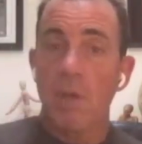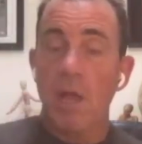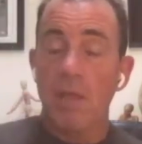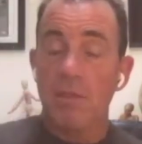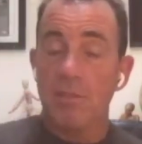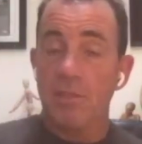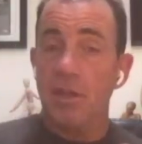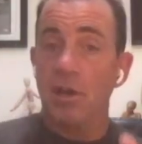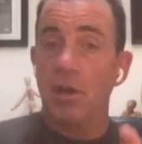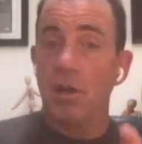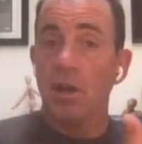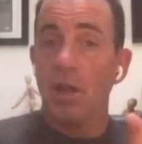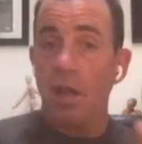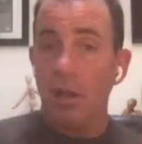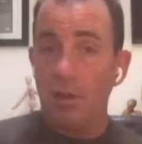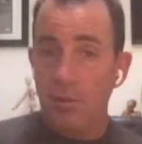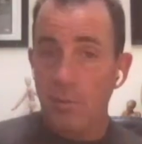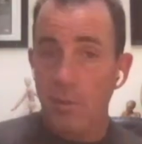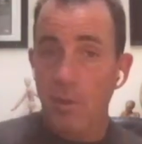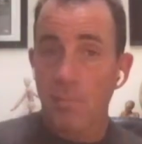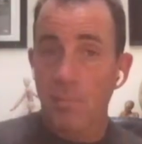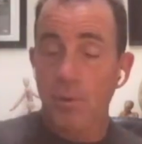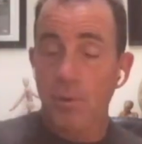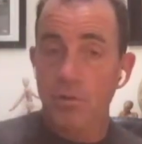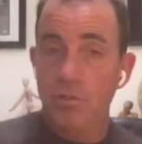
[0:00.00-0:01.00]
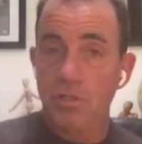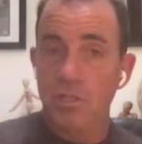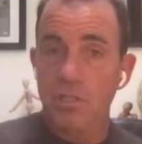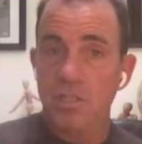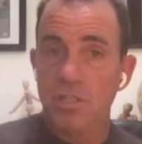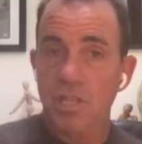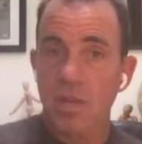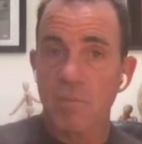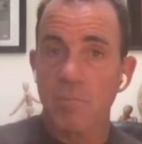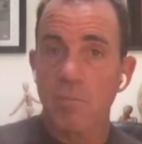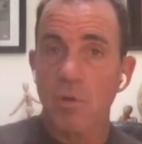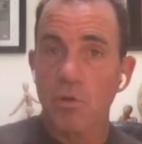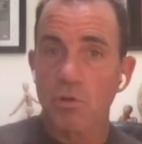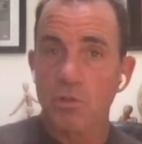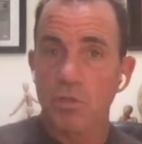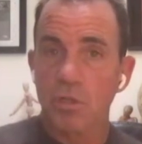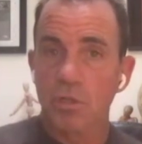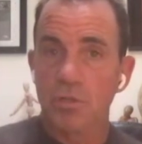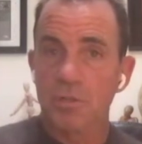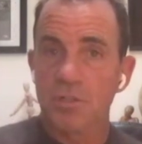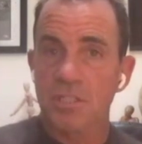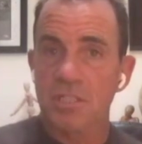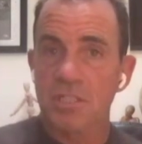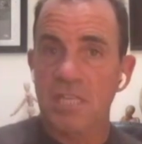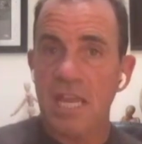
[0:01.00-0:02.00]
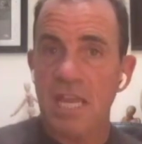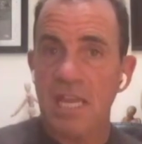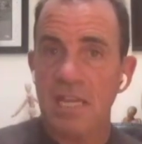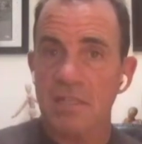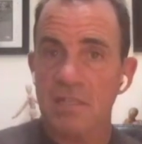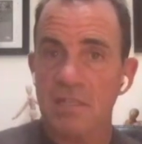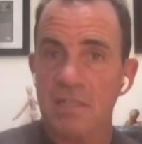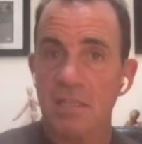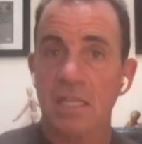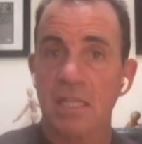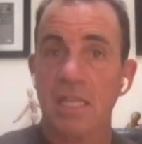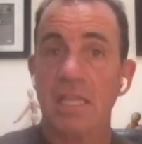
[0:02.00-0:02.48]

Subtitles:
a person's emotional state.